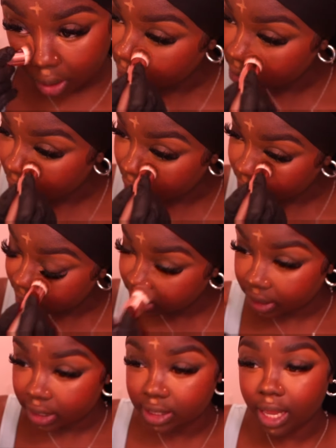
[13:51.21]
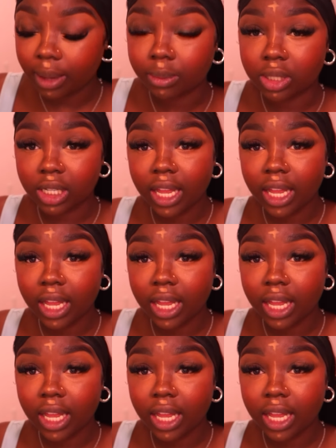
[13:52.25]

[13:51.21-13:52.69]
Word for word: See, I was taking time.